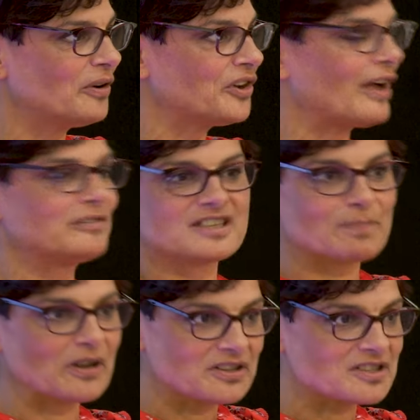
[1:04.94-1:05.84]
who are now
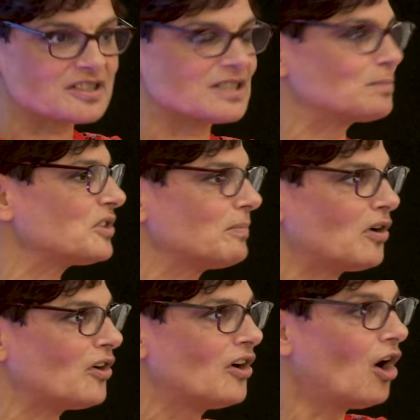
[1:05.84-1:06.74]
dispersed, some of
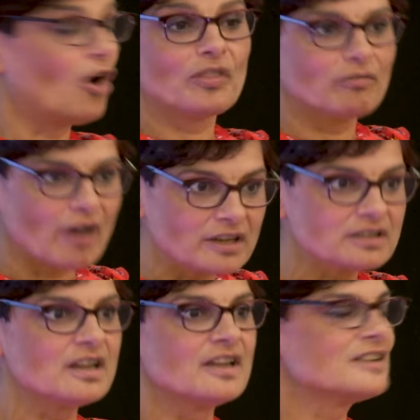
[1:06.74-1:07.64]
them are on the
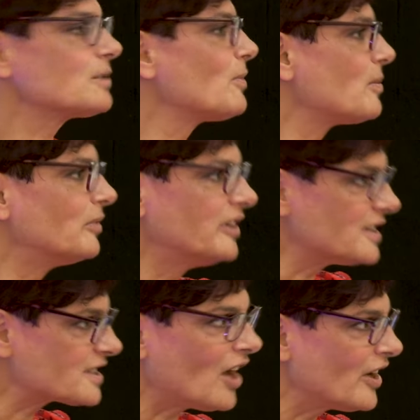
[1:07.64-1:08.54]
run, some of them are
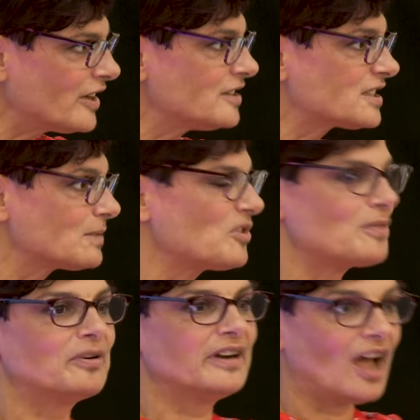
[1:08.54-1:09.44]
in disguise, some
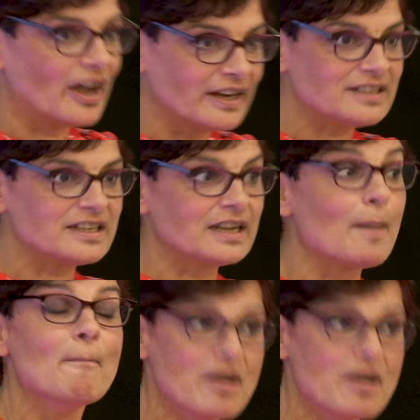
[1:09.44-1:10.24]
of them are in hiding.